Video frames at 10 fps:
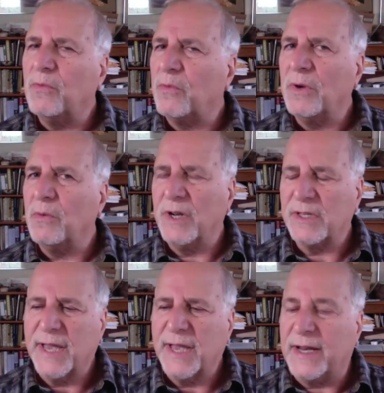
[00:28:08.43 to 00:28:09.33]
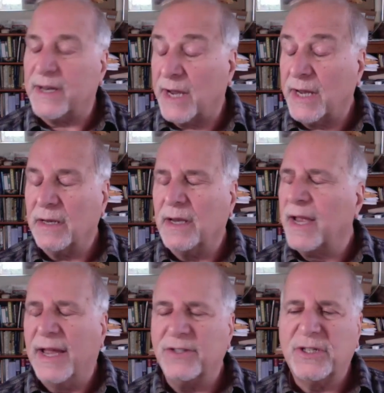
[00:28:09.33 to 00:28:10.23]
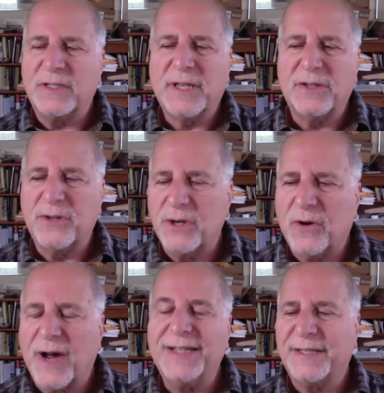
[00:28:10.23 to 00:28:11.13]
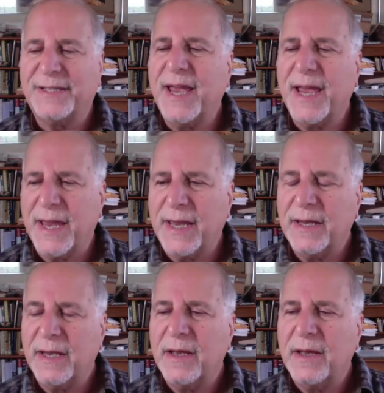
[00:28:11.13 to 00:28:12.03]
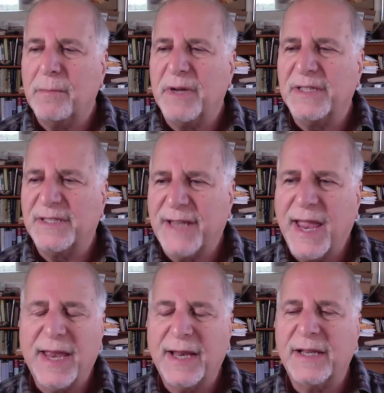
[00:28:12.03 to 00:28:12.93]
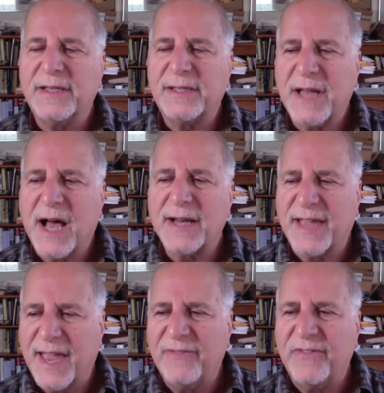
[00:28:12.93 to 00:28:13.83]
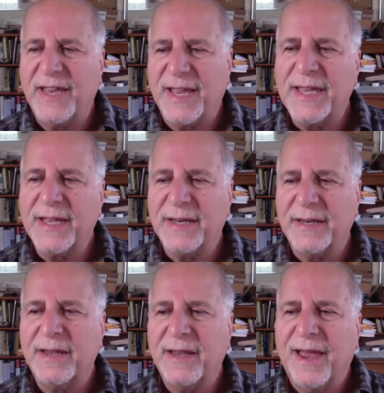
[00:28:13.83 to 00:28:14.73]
when it's late at night, and she says, "I stayed, but staying is not caving in."